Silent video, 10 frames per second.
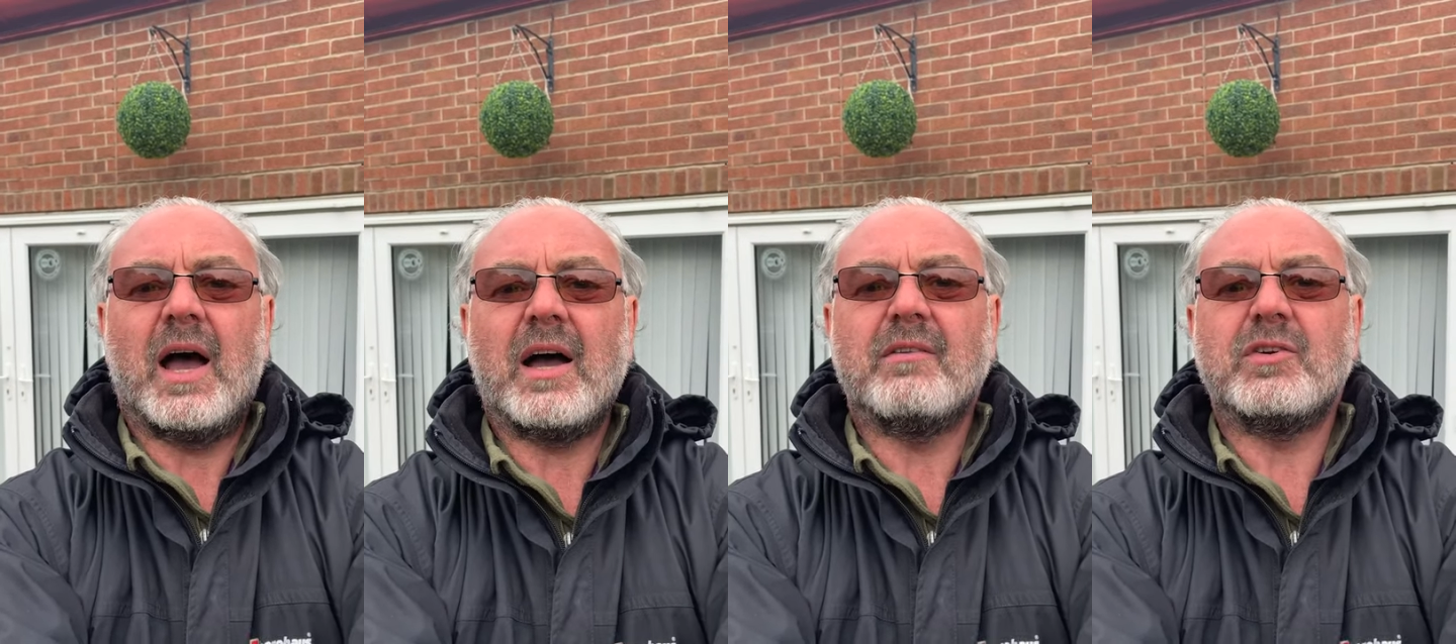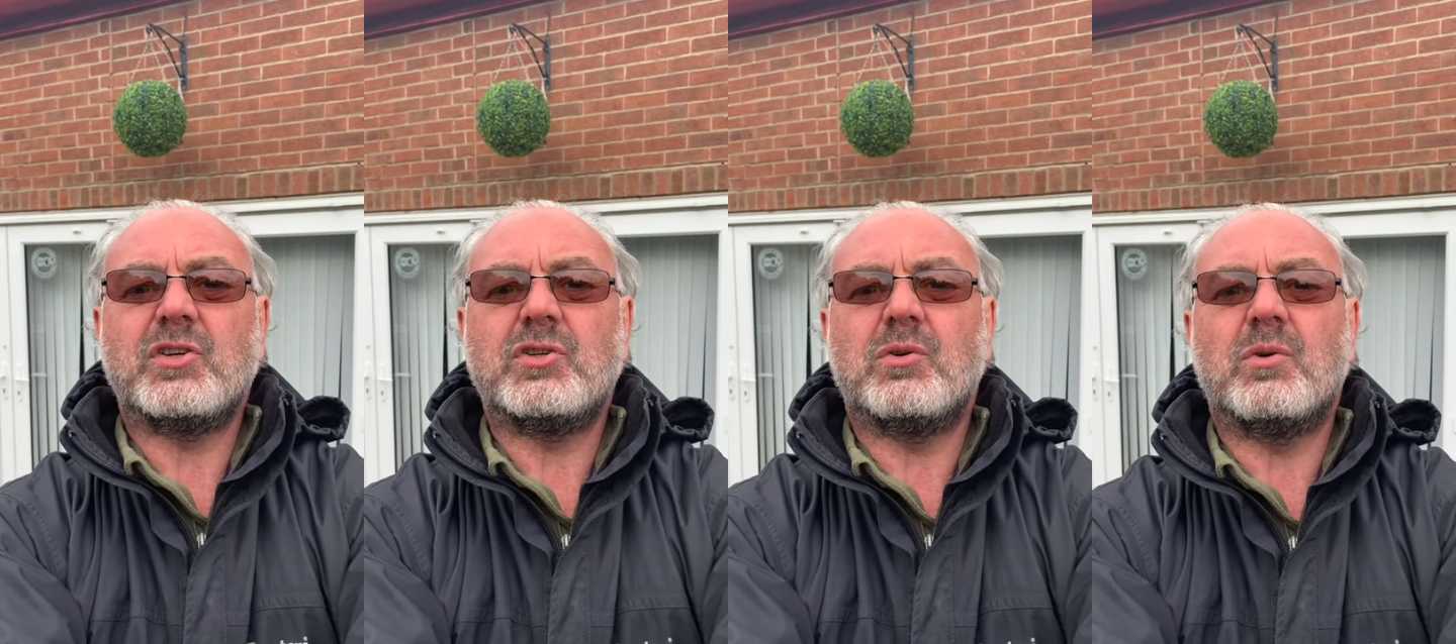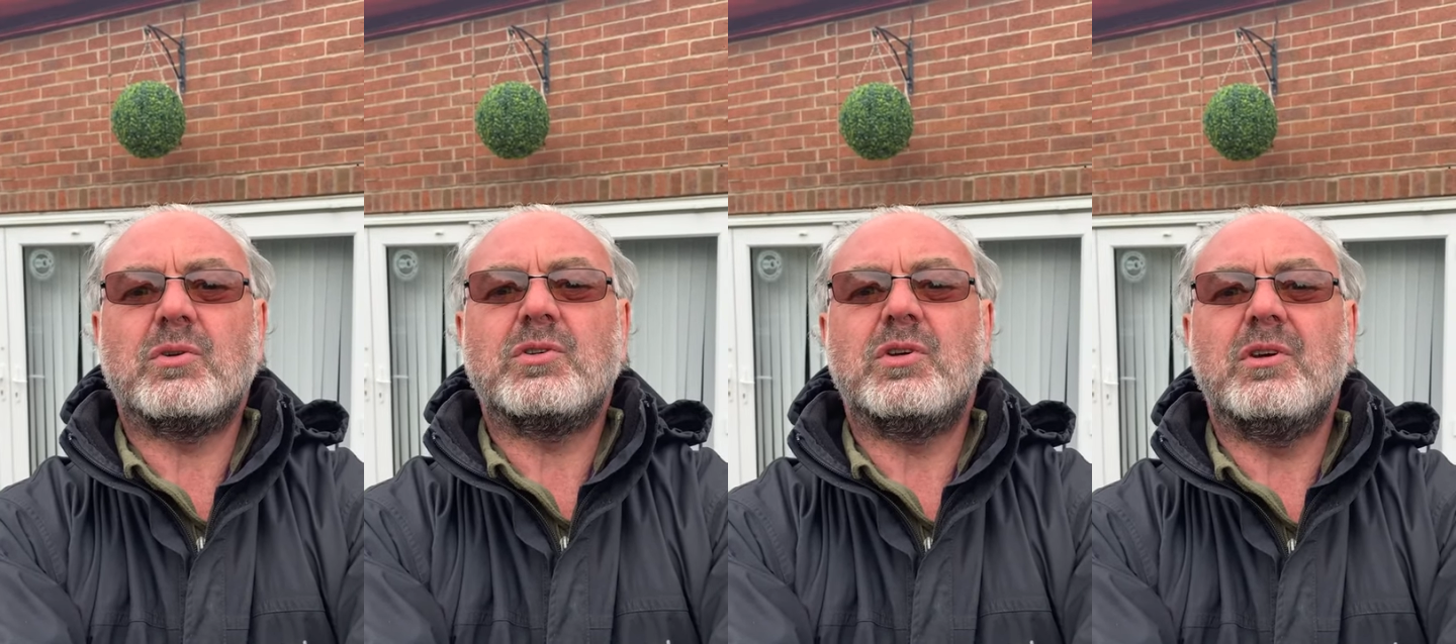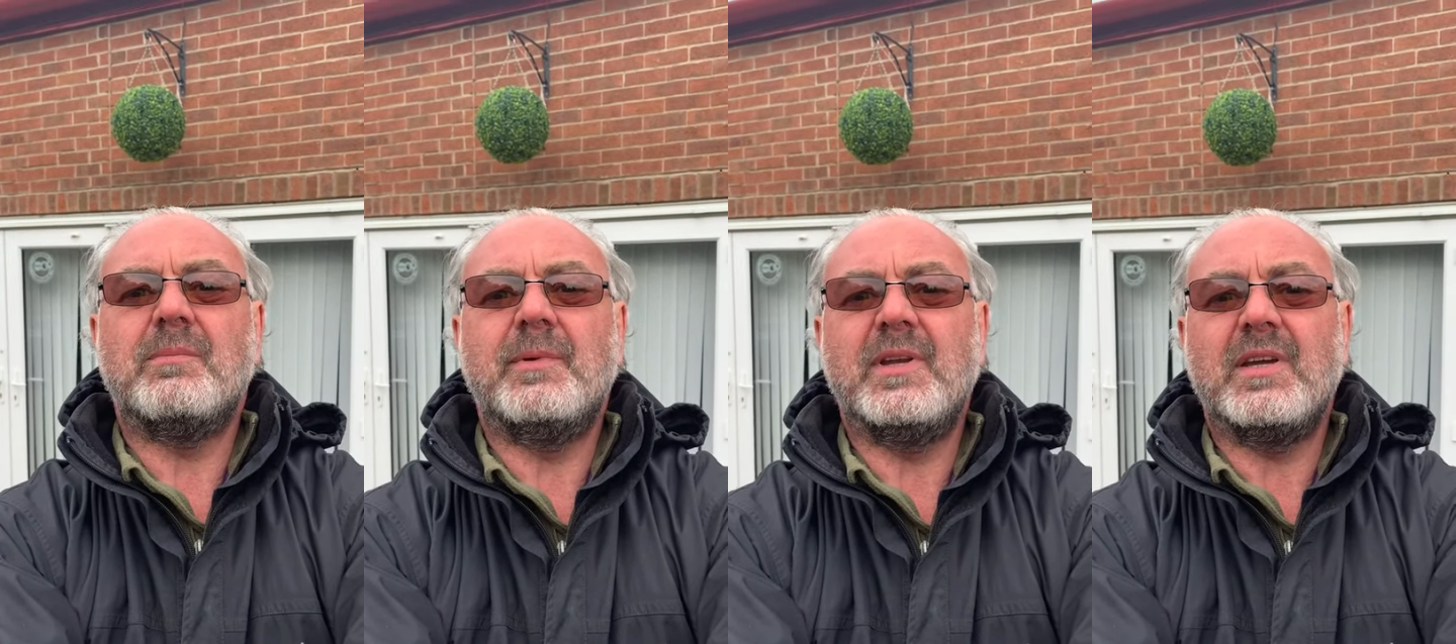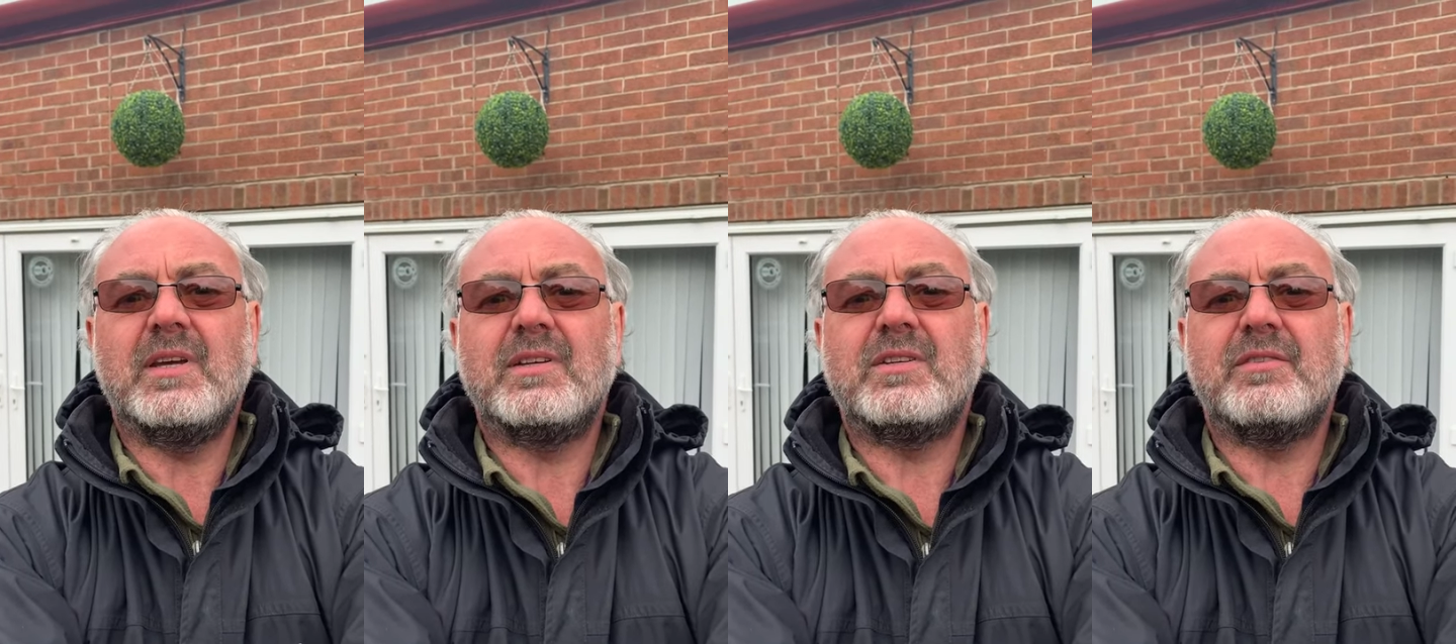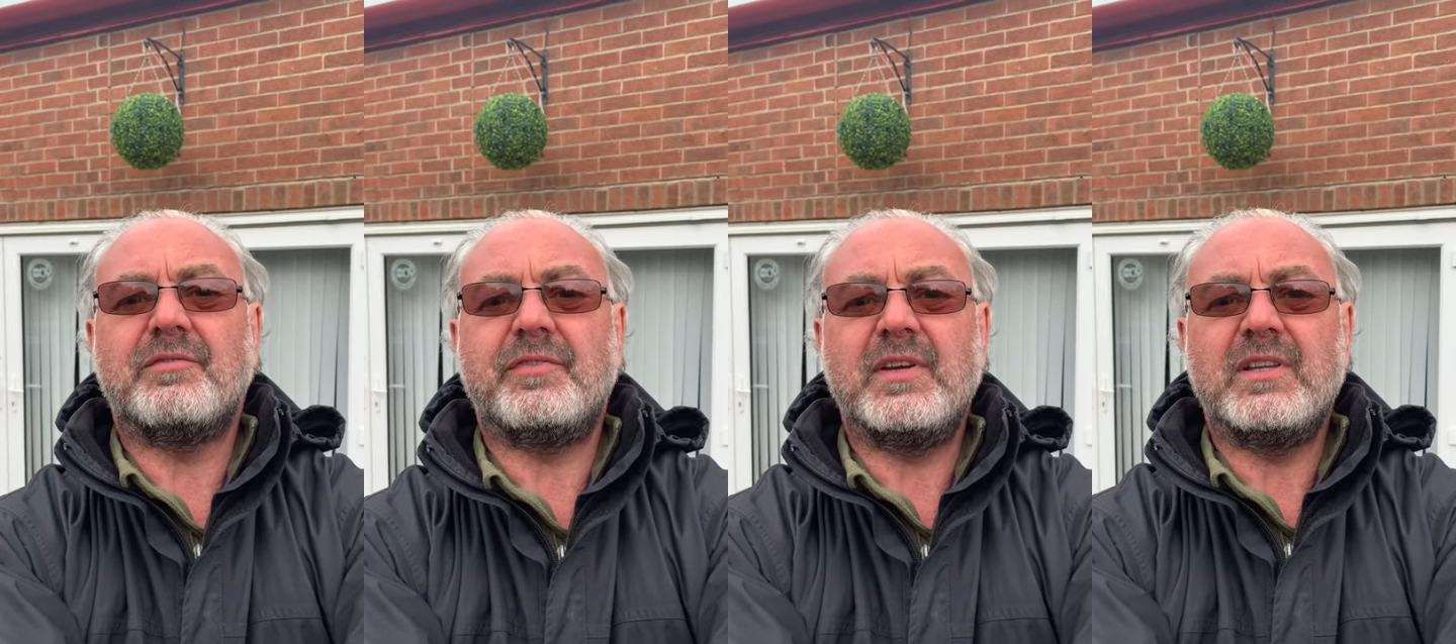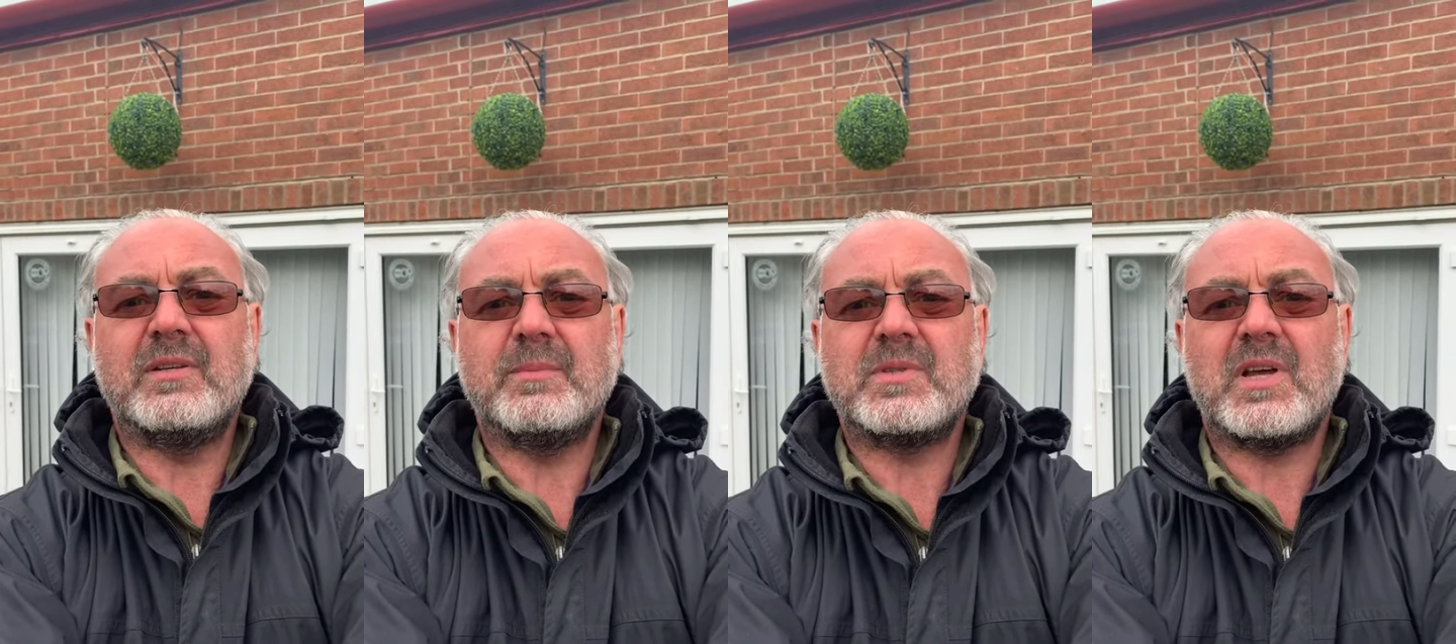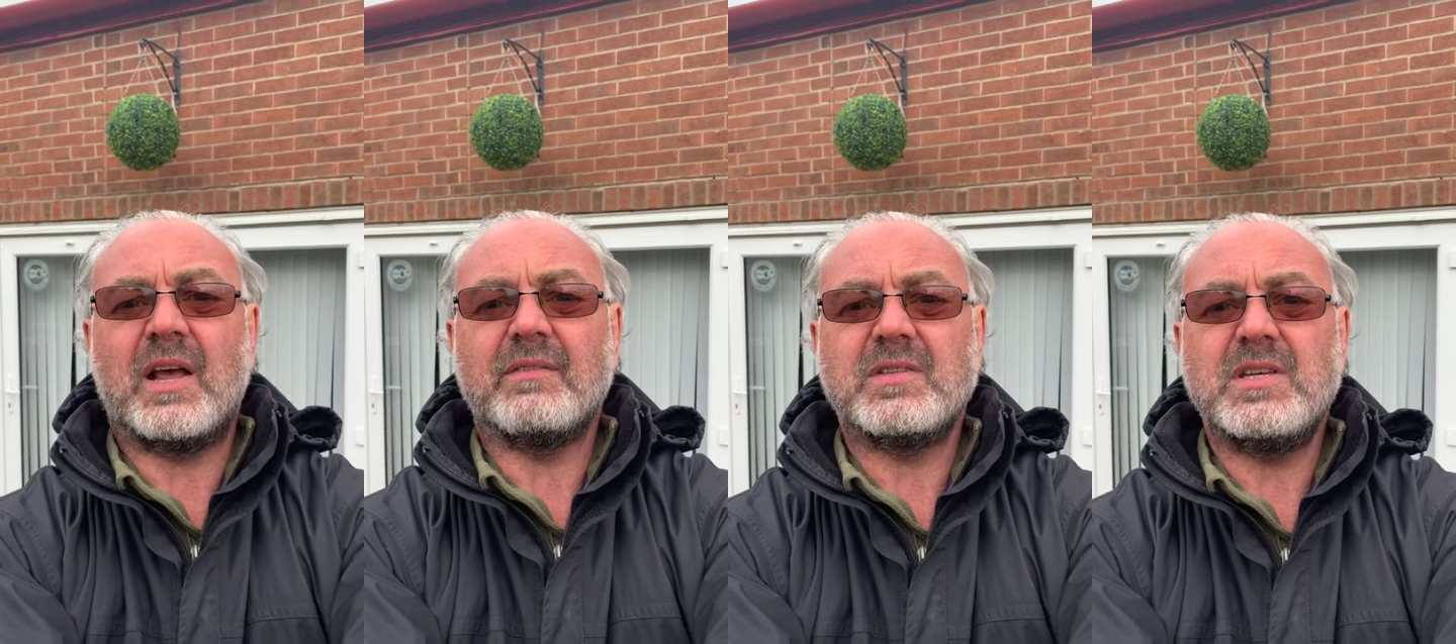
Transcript: have a short-term need to feed themselves.